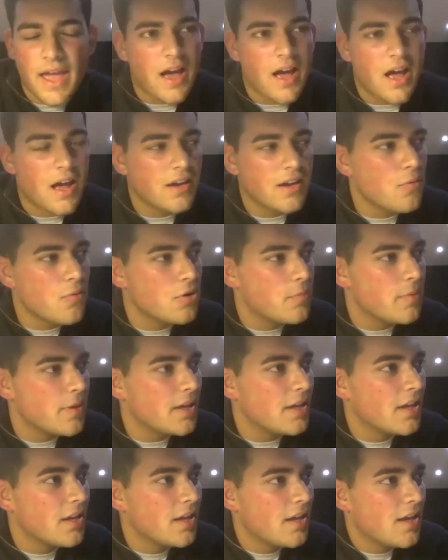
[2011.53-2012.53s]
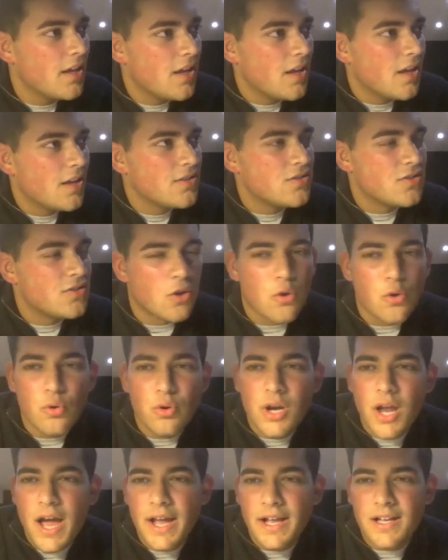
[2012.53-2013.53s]
want to be
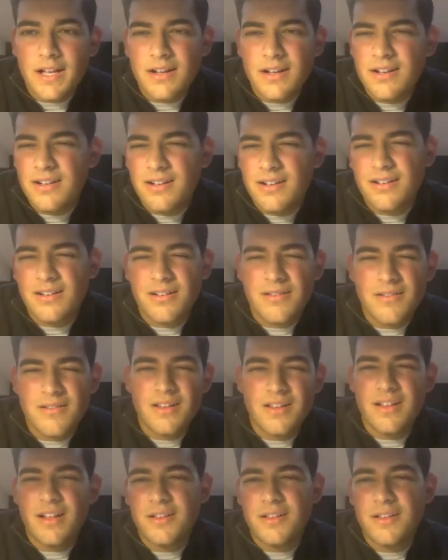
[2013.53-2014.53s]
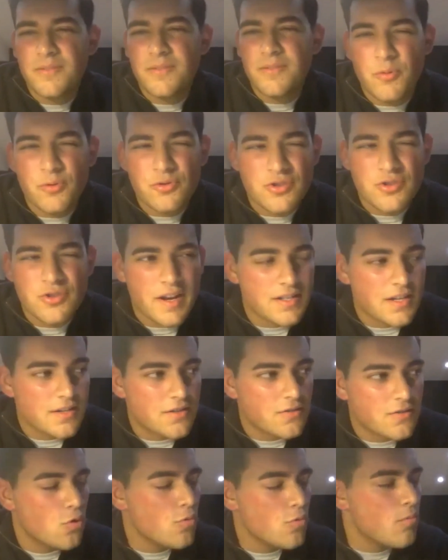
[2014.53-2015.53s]
too be portrayed as like
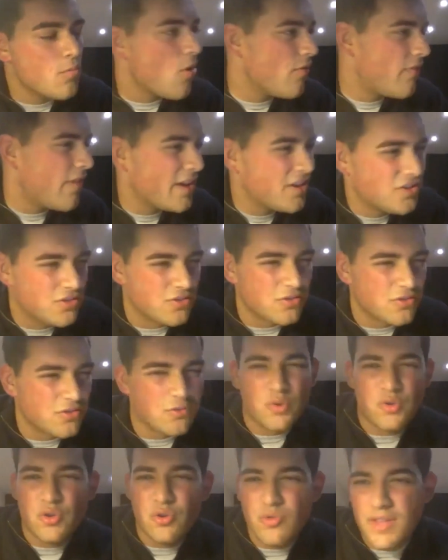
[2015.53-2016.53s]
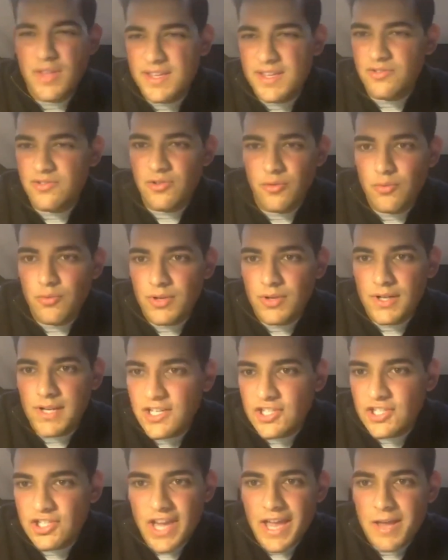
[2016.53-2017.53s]
too motivational or too this and too
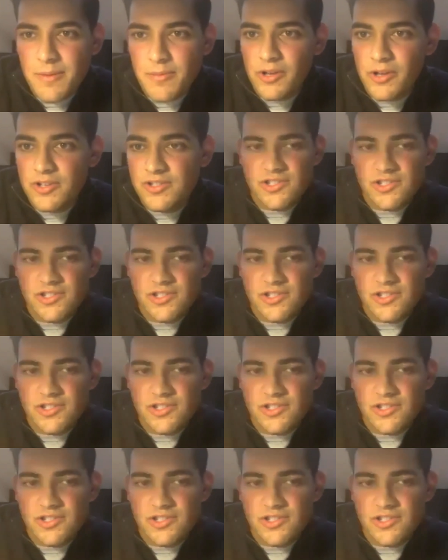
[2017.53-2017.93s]
cliche, because there's so